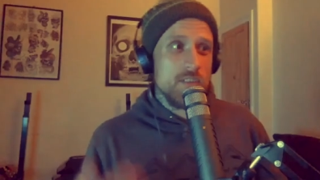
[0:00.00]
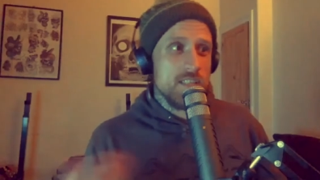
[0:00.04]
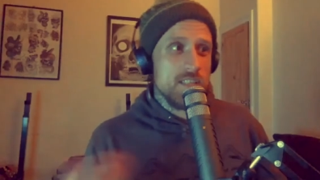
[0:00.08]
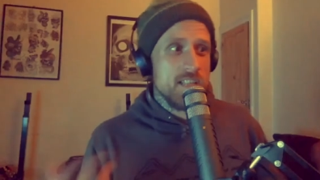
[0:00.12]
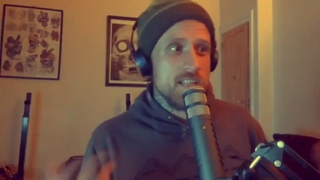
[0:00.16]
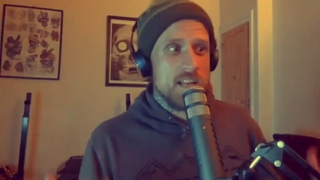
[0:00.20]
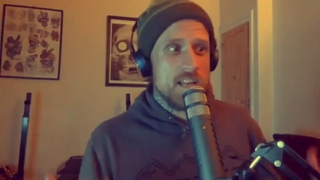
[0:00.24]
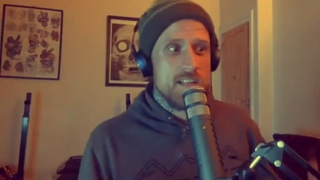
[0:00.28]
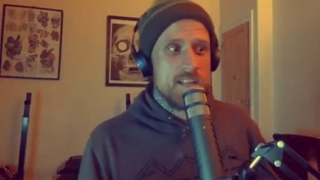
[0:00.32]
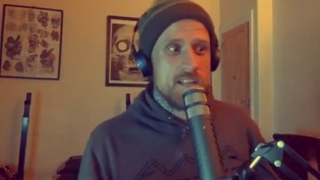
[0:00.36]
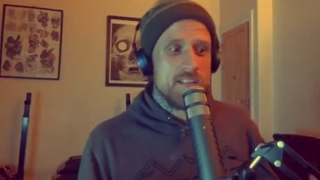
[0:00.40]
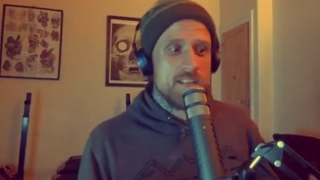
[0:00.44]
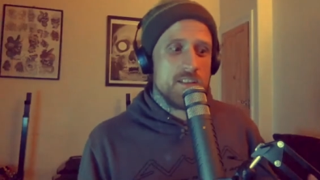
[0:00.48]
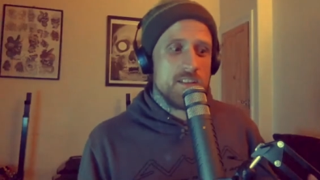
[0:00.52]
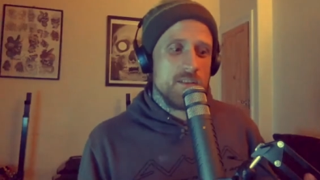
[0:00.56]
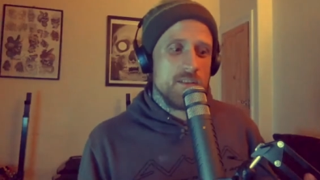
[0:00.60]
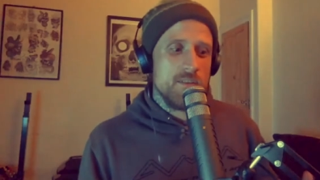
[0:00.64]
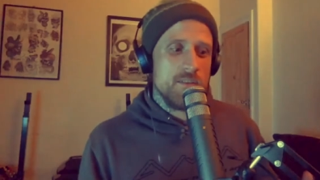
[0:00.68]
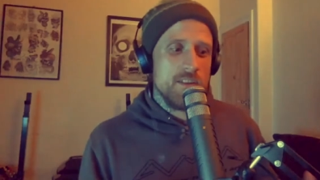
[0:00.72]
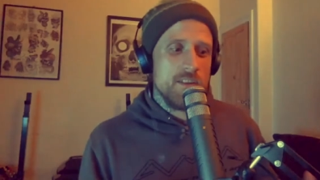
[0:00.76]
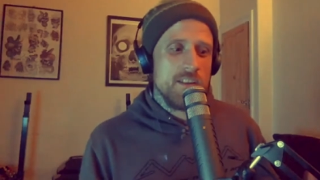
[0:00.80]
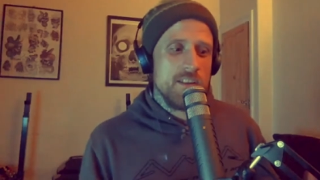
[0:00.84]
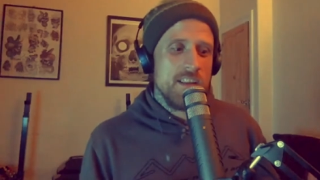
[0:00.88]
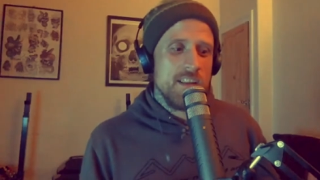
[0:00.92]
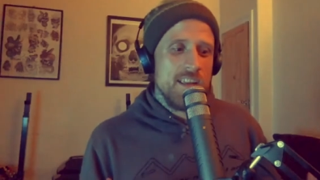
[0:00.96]
kind of stuff,
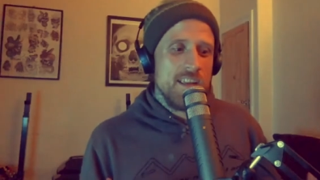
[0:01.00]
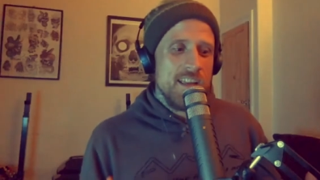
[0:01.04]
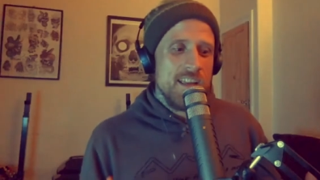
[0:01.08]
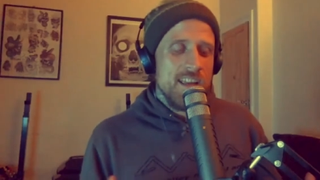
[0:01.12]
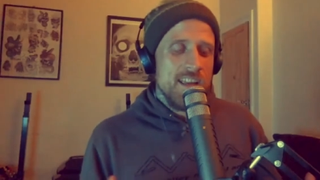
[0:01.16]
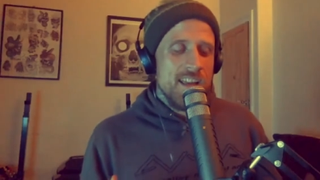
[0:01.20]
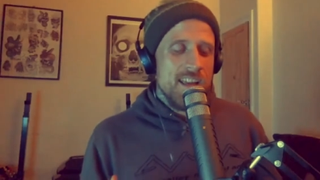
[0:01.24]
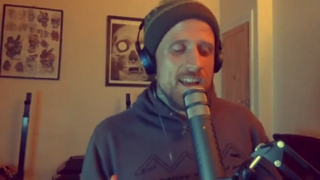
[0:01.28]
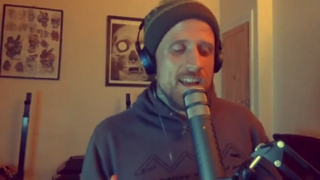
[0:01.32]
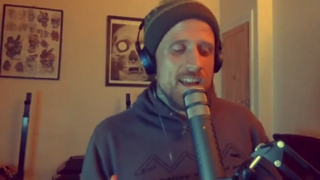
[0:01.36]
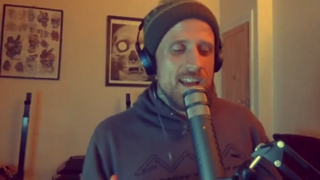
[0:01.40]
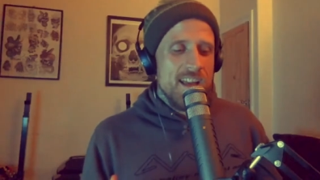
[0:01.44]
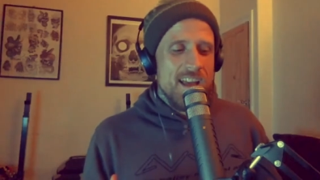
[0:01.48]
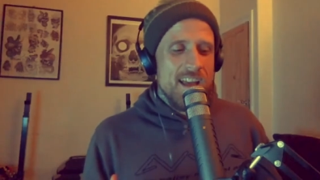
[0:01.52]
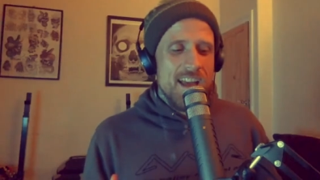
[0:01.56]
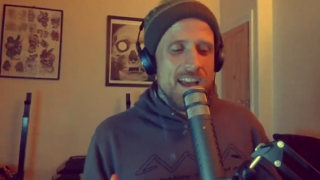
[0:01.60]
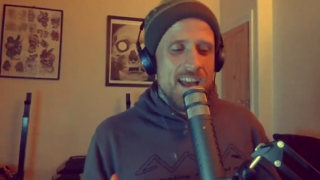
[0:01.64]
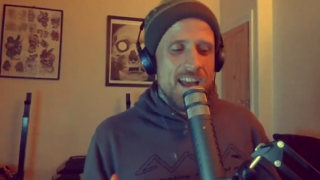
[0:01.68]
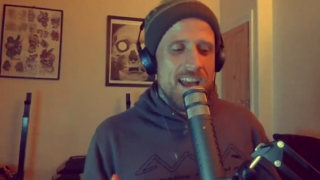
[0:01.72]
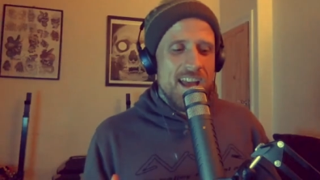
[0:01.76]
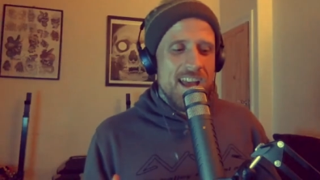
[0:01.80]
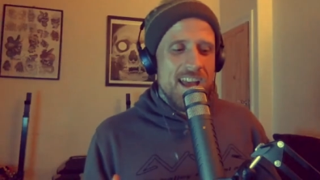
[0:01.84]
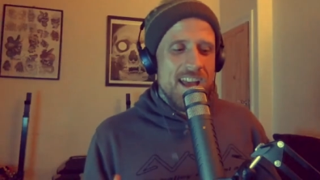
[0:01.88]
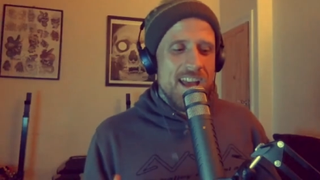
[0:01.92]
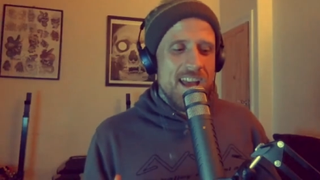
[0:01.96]
and
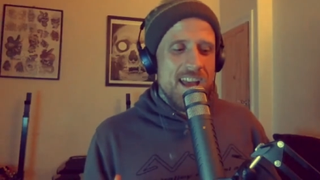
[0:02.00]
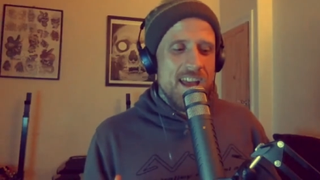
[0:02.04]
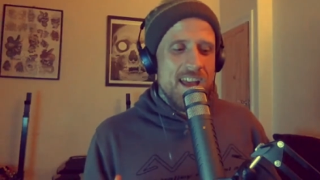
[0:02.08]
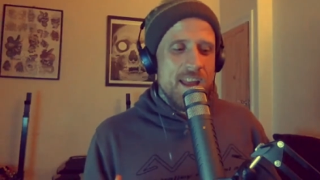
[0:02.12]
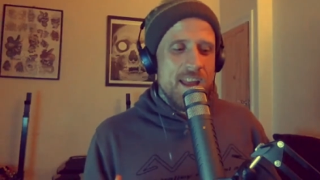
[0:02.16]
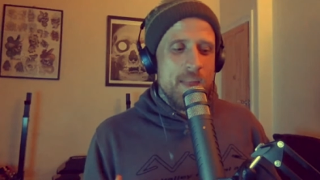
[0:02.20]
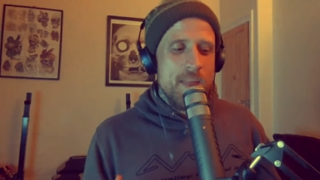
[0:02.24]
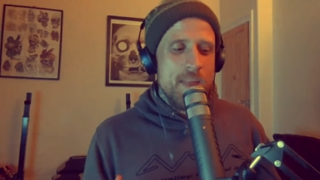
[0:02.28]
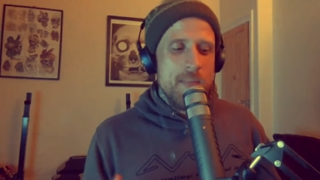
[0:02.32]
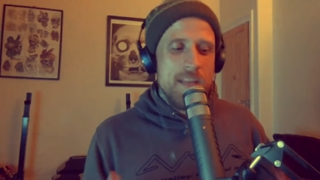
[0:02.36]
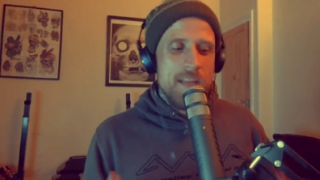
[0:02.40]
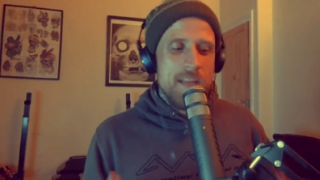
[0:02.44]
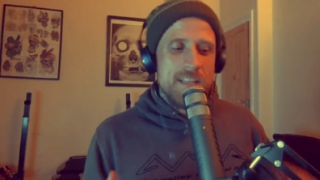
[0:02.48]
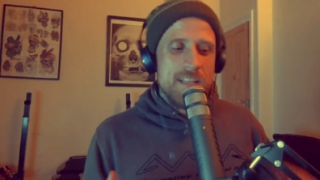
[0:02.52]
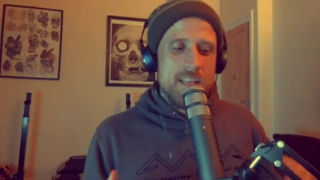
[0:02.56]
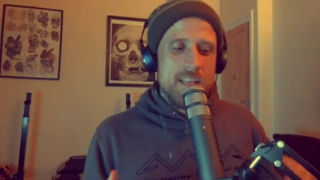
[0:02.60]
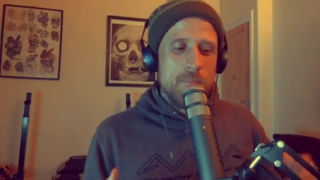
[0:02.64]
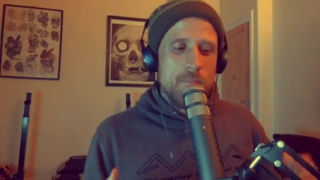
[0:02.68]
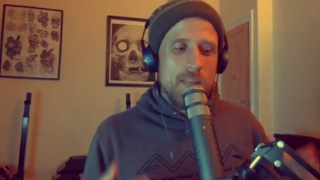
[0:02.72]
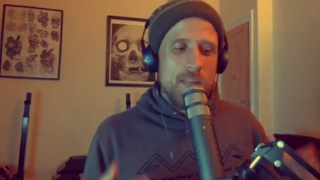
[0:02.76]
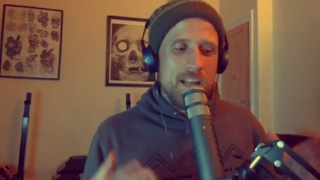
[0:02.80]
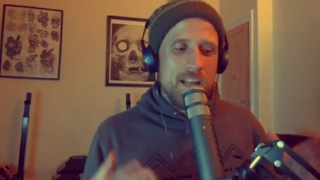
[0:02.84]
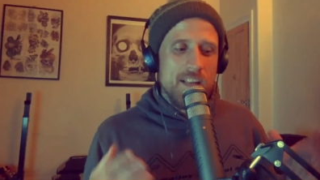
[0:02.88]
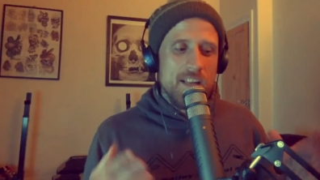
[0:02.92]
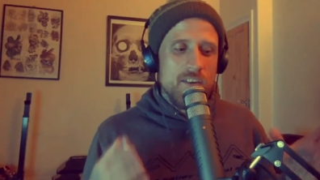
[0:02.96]
it makes their
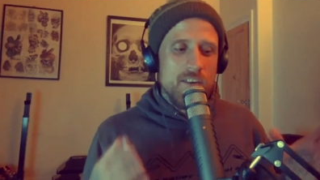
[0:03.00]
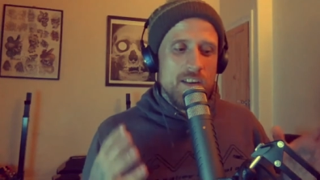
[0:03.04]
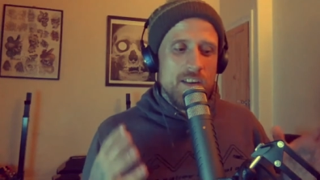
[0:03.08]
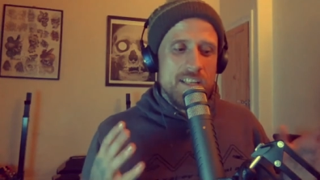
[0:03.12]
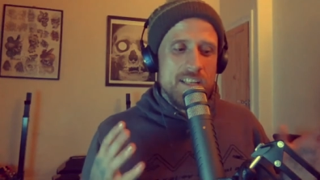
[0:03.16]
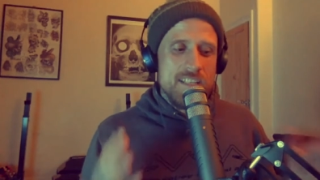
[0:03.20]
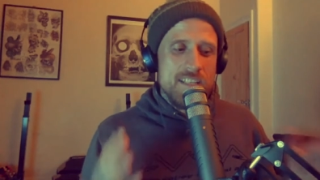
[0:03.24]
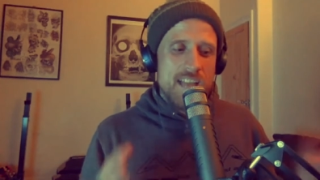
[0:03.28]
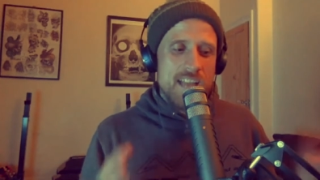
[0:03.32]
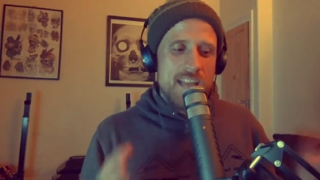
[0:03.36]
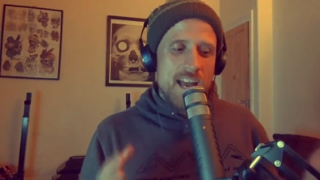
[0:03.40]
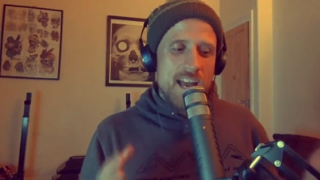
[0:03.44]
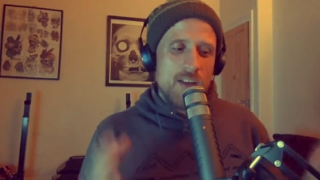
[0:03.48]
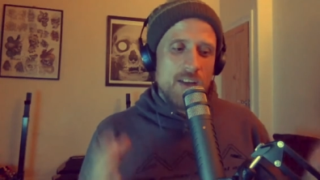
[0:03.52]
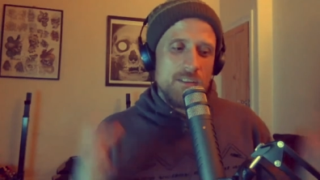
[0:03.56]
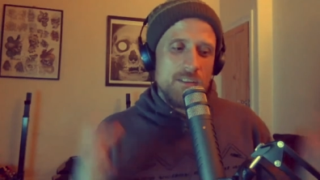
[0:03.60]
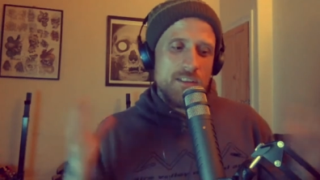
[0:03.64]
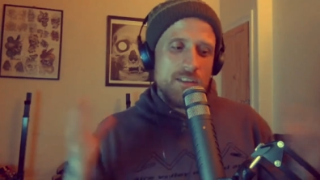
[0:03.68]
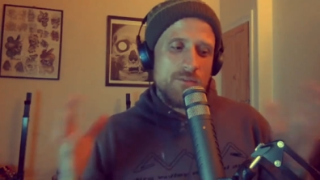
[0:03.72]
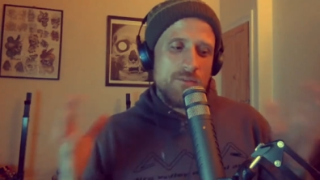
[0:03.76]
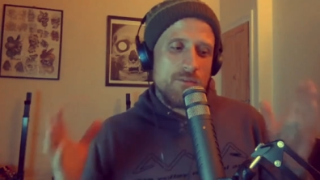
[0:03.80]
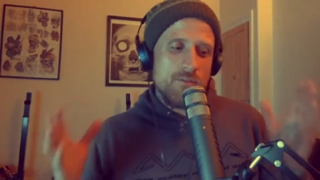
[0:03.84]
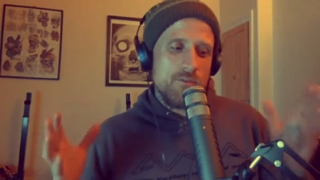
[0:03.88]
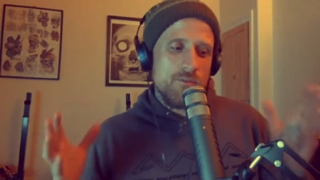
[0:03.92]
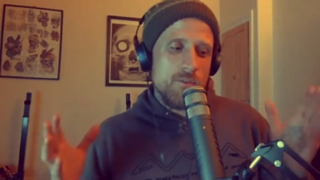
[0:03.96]
black and grey set out
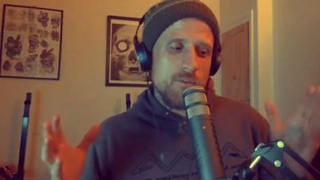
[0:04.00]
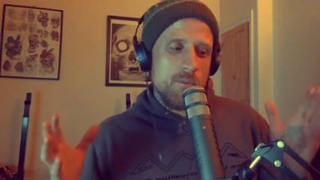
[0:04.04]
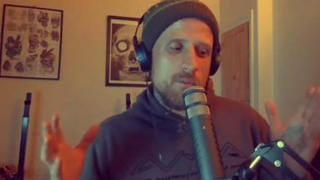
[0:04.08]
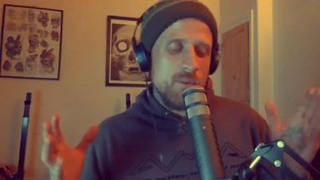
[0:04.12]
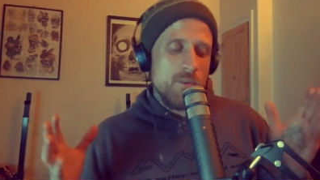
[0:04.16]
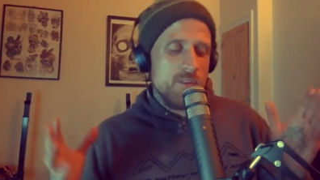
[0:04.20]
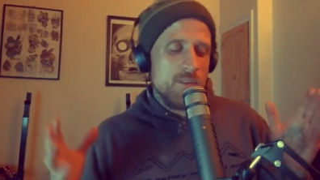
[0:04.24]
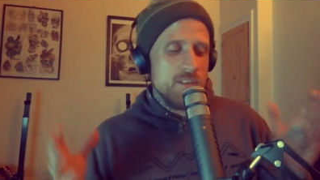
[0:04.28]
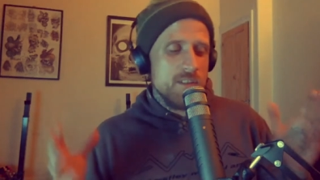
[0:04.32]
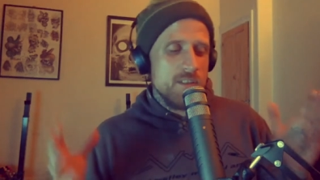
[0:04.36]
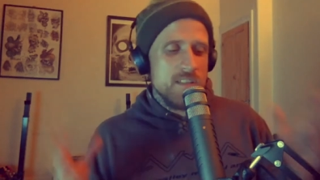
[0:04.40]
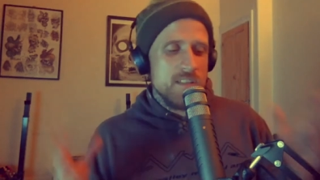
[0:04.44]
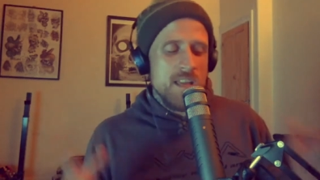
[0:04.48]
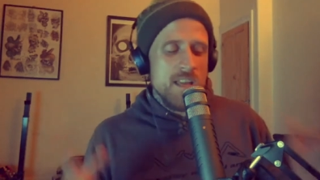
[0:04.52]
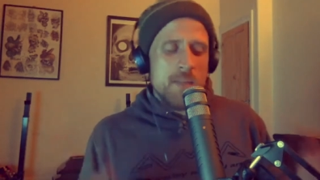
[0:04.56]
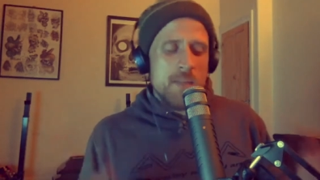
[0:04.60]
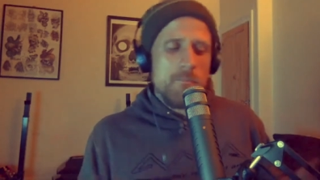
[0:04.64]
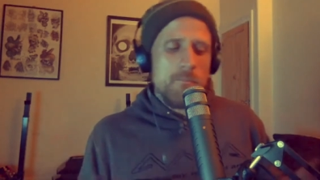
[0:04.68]
different from others.